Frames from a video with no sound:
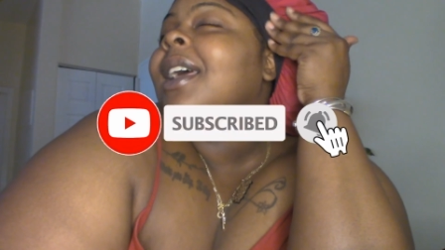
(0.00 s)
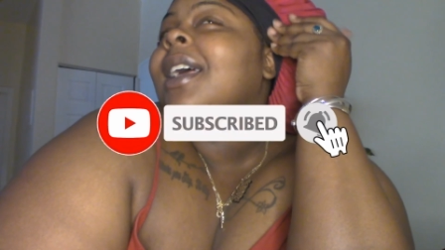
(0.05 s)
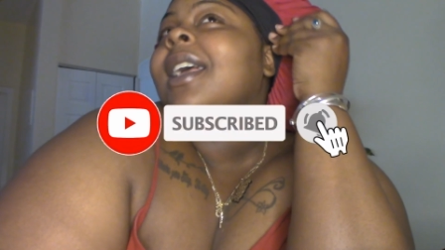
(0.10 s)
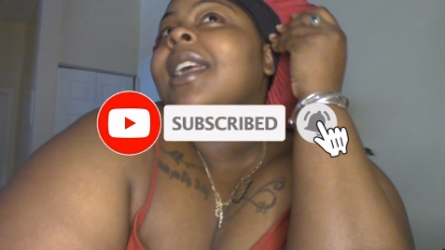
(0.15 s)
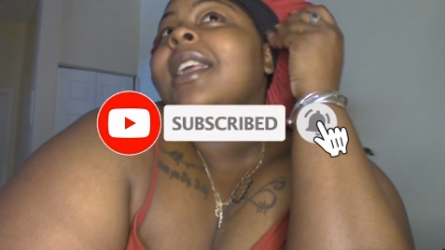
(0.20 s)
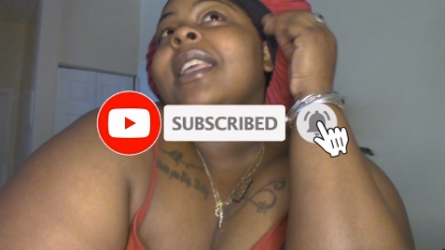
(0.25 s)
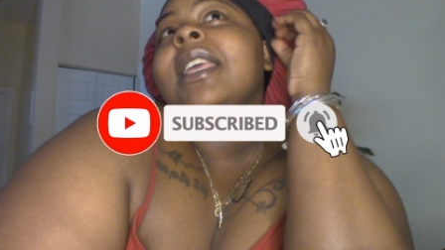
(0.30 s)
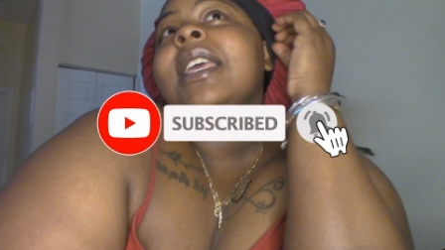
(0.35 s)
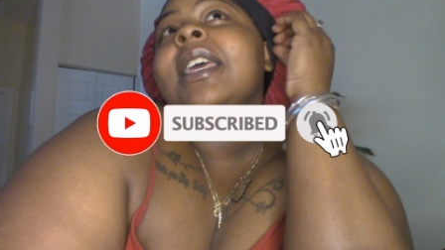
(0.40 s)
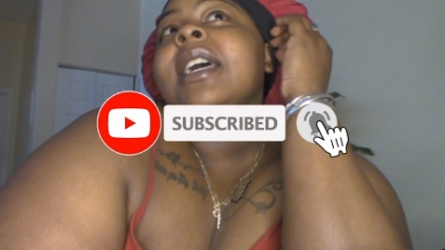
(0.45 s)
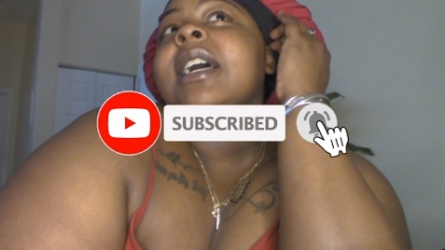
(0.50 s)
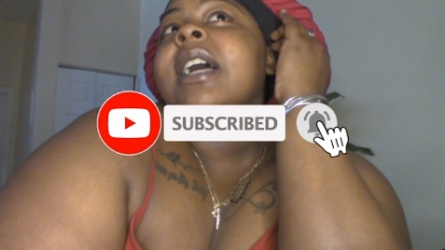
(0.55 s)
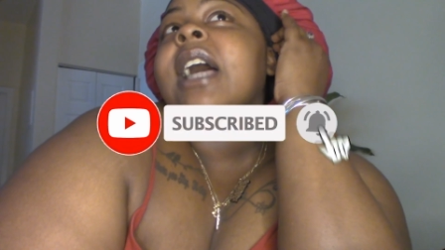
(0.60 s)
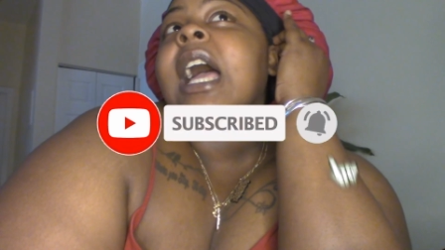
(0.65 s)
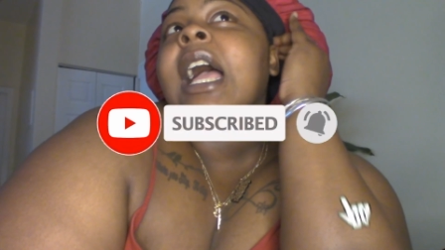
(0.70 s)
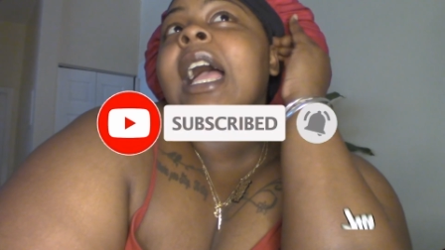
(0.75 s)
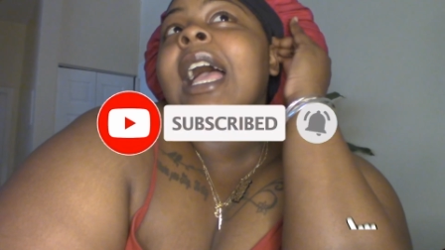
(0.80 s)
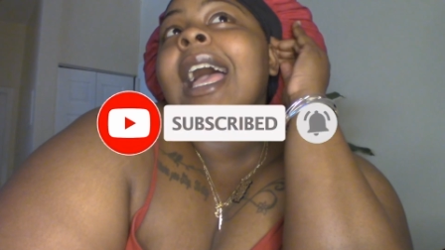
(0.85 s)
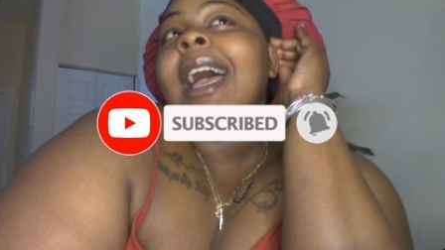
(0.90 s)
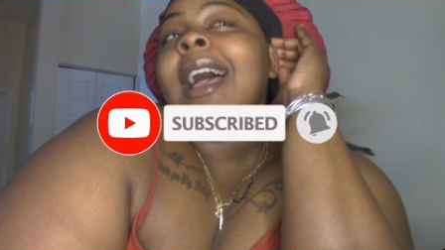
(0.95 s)
yeah,
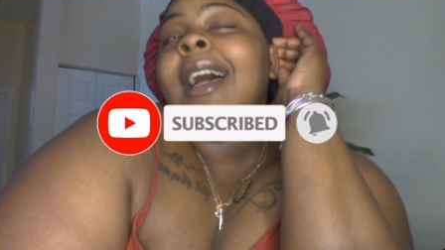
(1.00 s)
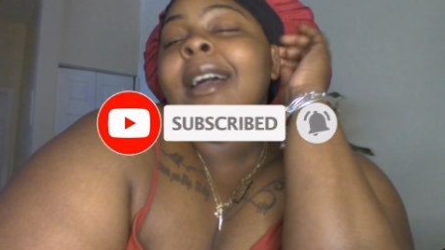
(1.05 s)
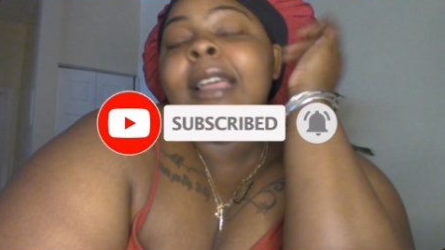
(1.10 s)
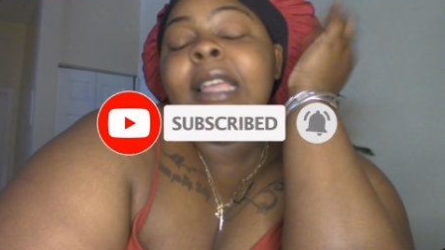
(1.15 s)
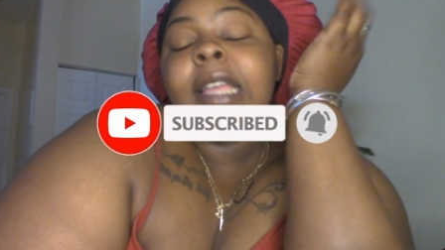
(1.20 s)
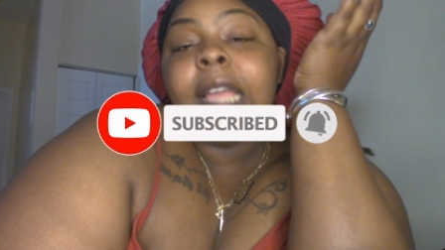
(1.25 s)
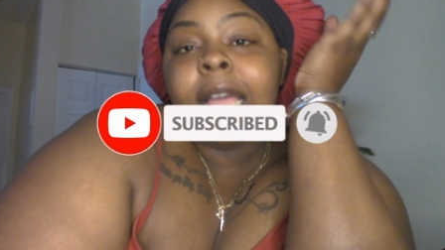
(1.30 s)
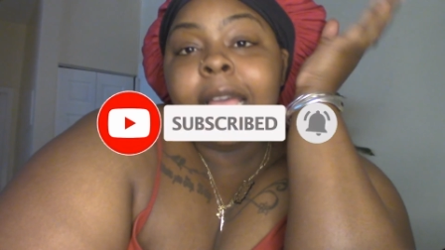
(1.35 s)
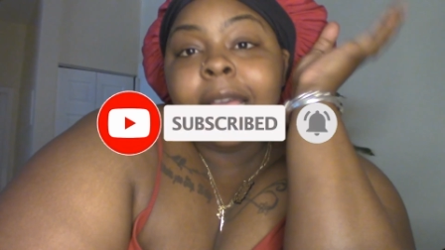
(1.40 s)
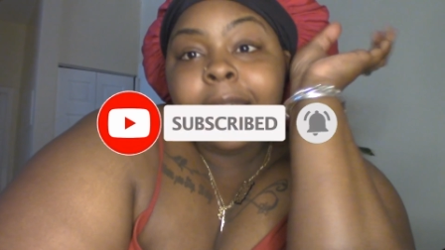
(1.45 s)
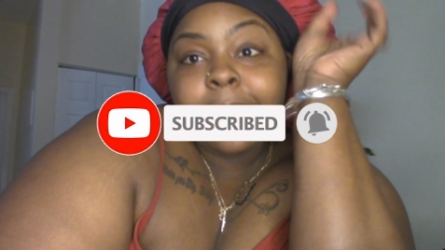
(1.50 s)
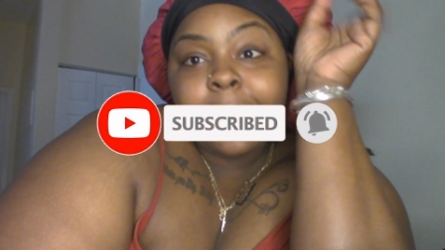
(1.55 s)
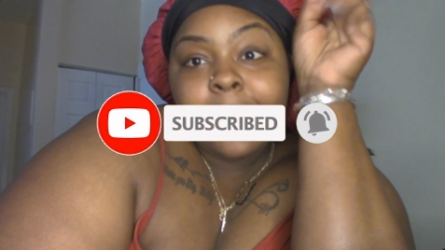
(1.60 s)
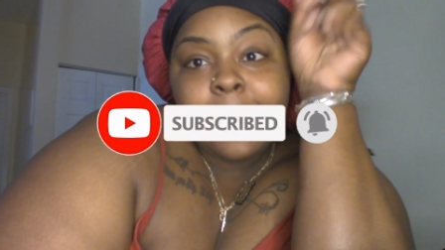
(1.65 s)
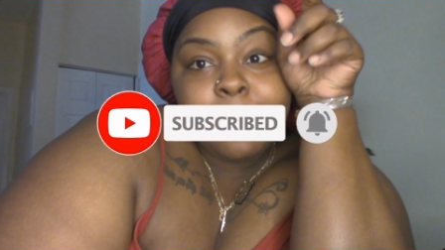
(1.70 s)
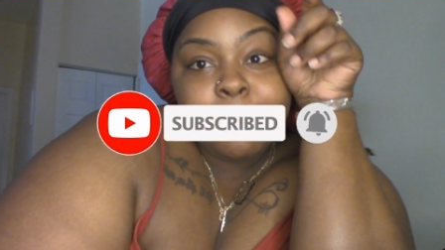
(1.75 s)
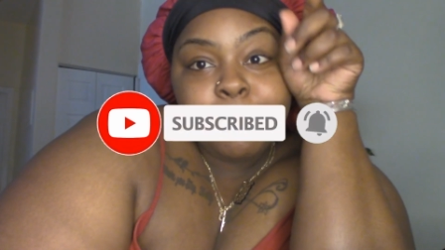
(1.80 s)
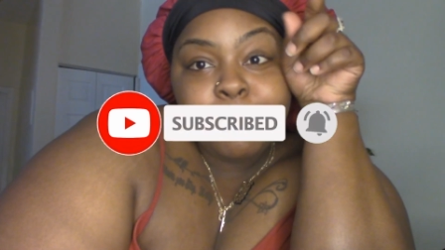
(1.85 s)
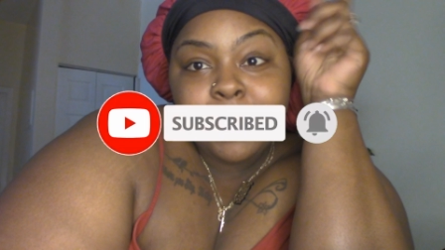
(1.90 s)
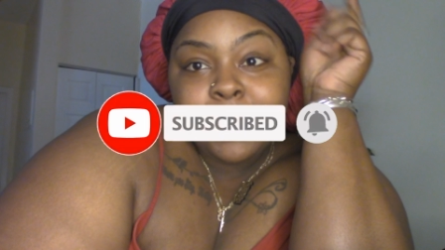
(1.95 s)
I I I
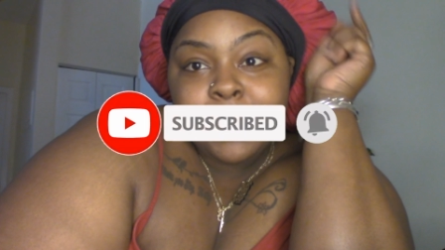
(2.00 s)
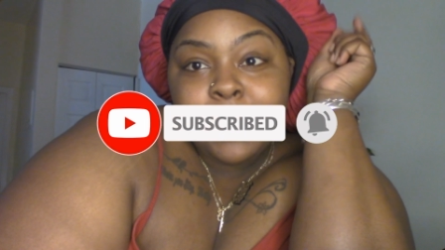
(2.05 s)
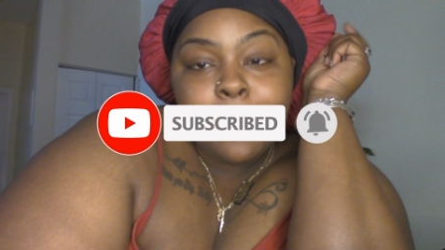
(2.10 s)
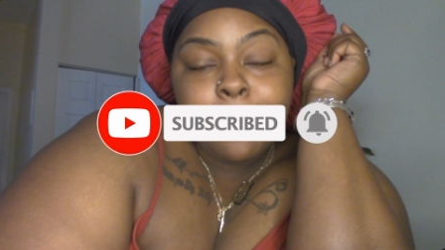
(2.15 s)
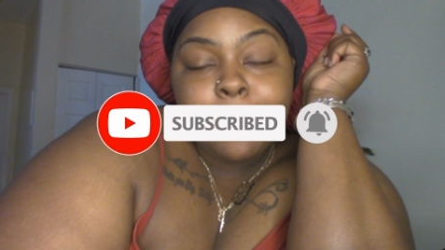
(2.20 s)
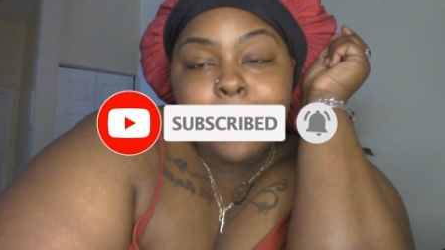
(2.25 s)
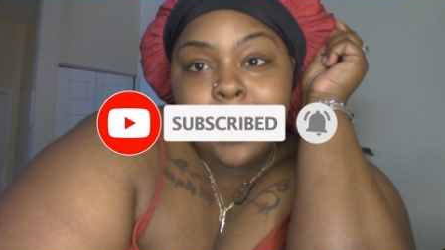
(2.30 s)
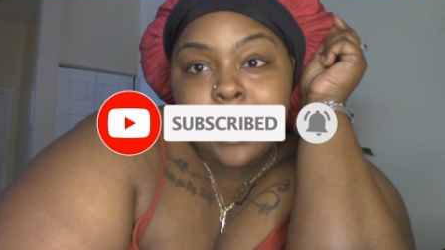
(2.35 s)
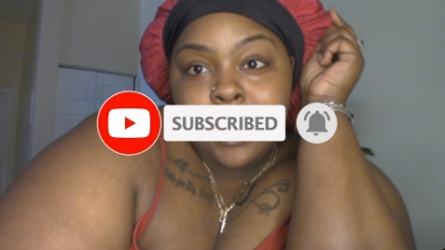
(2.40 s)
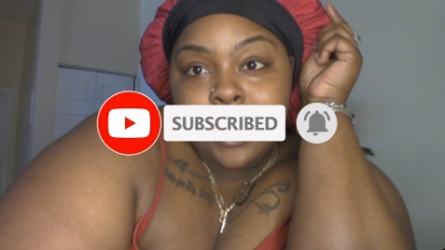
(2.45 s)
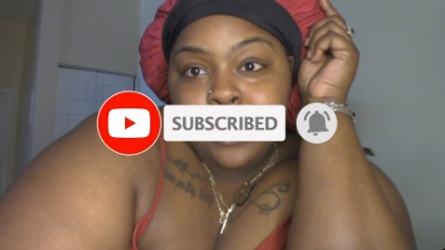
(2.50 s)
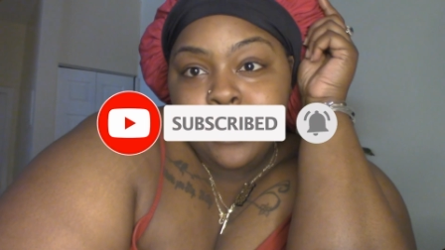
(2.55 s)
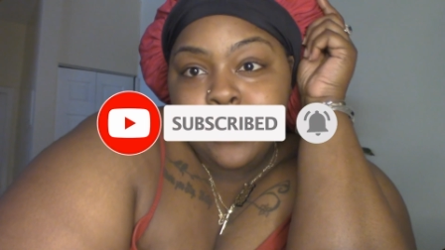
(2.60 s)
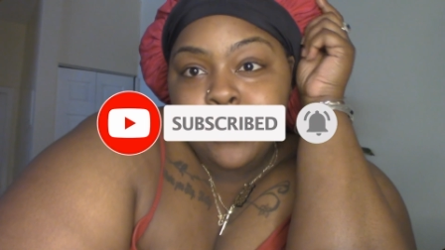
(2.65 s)
I bring y'all back